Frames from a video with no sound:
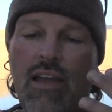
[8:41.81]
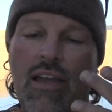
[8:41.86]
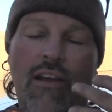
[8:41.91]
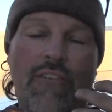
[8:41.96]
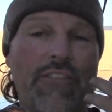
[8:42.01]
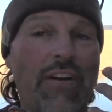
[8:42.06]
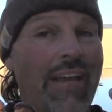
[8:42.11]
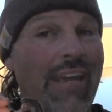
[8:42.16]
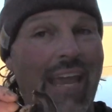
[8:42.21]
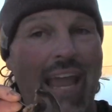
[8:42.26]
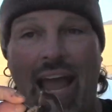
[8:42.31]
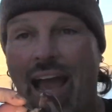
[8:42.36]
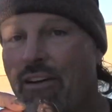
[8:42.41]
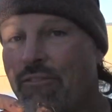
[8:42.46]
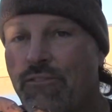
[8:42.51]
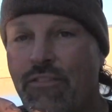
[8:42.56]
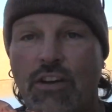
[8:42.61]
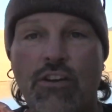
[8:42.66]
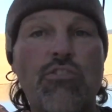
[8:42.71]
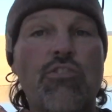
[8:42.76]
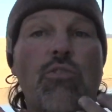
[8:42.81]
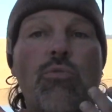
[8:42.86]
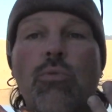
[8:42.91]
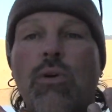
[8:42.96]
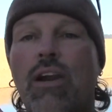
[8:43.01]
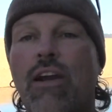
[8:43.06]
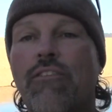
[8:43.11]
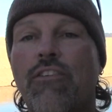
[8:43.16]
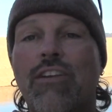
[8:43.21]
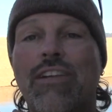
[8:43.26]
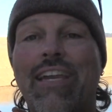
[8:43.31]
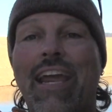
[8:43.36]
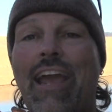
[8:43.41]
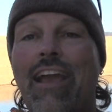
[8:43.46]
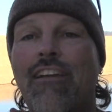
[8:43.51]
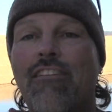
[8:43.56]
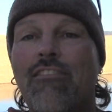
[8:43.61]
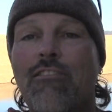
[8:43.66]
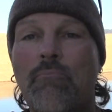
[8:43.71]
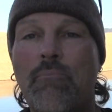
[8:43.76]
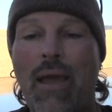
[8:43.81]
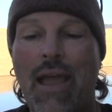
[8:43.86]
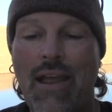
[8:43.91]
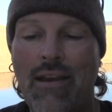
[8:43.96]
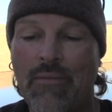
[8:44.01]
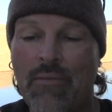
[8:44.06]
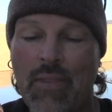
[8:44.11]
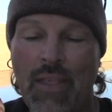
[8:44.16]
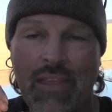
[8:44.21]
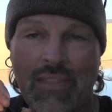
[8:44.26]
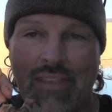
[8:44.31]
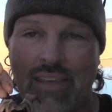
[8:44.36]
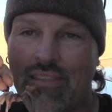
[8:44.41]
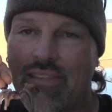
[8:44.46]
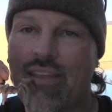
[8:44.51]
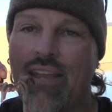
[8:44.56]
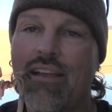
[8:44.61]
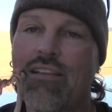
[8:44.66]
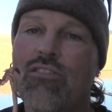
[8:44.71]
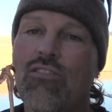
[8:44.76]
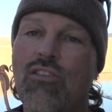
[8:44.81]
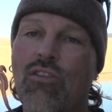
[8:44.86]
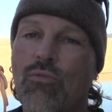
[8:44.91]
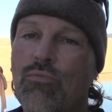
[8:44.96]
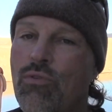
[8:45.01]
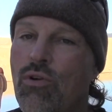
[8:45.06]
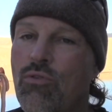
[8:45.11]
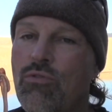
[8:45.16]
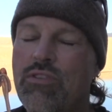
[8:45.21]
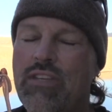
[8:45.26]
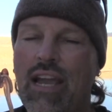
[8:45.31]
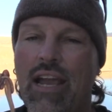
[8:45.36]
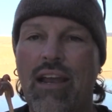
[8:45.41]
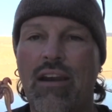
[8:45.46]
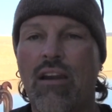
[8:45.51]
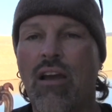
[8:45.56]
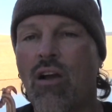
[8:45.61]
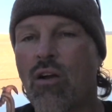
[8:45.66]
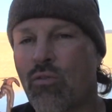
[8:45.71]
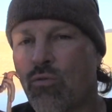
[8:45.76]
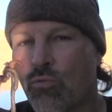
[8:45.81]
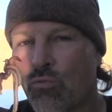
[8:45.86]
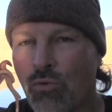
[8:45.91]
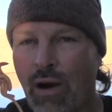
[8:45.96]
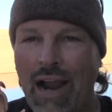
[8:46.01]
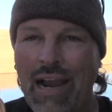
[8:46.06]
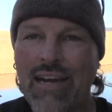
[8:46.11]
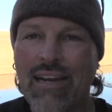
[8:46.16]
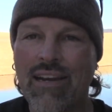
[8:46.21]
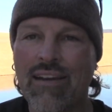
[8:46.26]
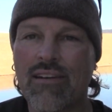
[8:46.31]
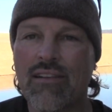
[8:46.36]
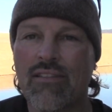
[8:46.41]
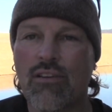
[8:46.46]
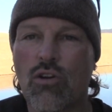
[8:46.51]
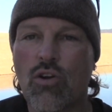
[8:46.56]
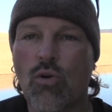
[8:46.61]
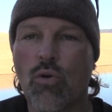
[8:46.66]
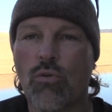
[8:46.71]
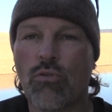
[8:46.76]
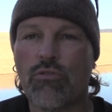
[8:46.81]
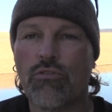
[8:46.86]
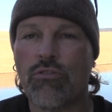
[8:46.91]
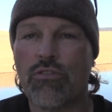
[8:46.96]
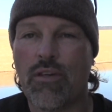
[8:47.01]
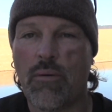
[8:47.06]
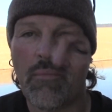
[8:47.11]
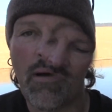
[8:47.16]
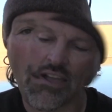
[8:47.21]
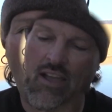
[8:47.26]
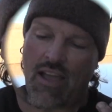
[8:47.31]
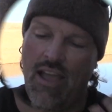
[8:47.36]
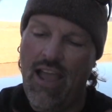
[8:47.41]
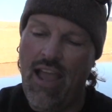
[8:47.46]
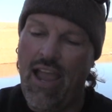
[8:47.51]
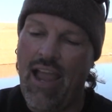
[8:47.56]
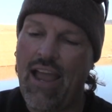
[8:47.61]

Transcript: If a catfish or whatever takes the bait, this tends to rotate right into the corner of the mouth.